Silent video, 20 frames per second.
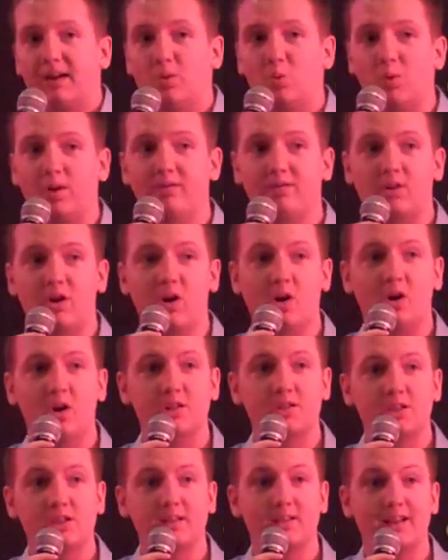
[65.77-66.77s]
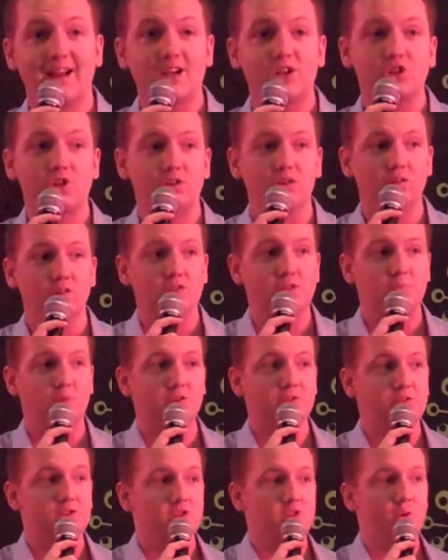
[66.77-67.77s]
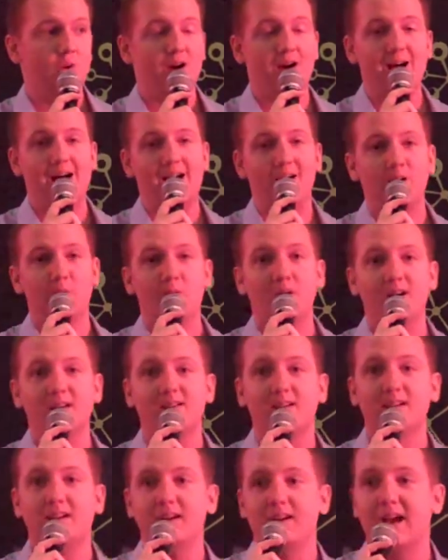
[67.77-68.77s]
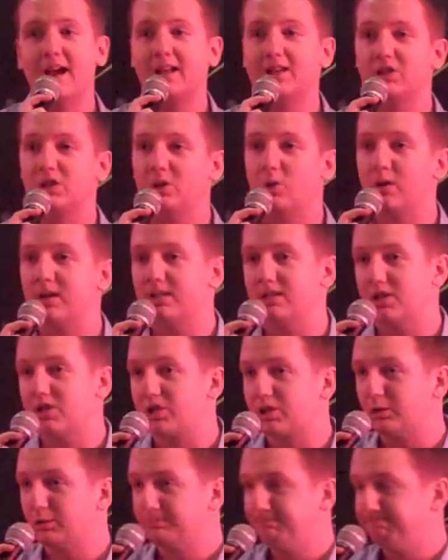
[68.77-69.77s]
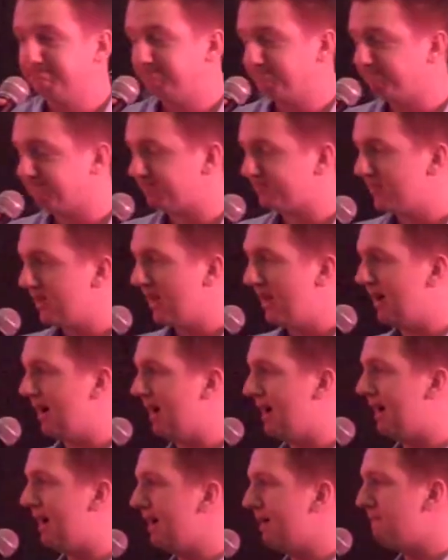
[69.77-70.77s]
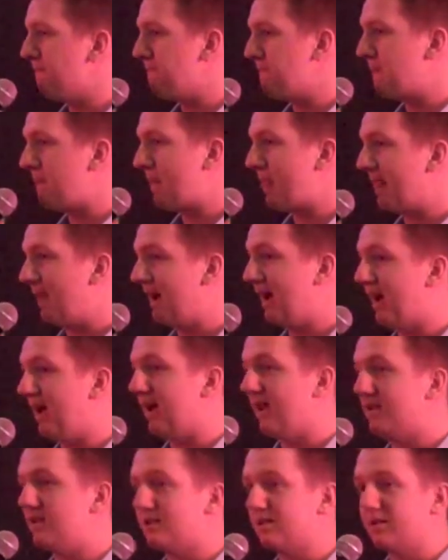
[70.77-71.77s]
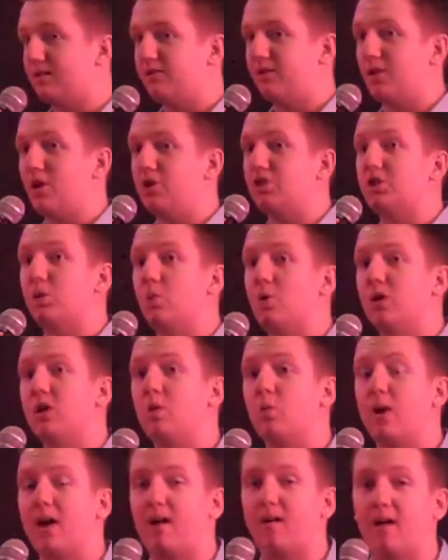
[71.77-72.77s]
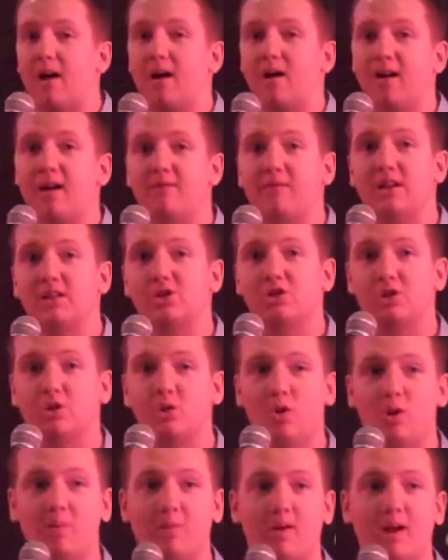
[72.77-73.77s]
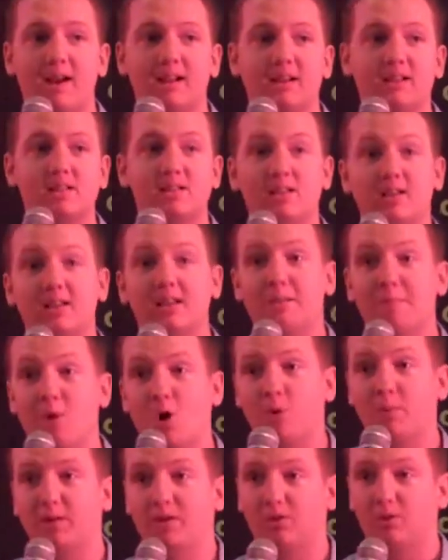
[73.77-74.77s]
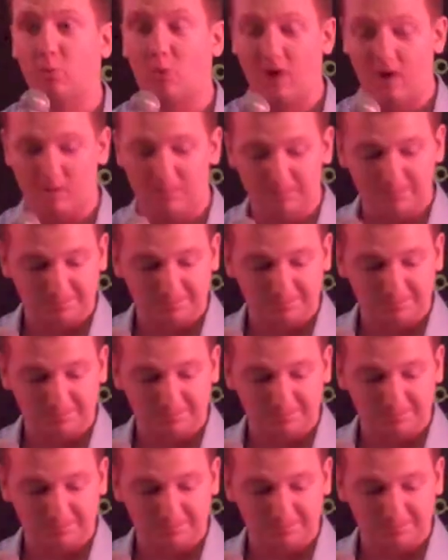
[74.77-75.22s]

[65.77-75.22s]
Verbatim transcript: We've got national sponsors who are R M I T and Deloitte Digital. Um, and for those that weren't aware, our events do operate in Sydney and Melbourne as well.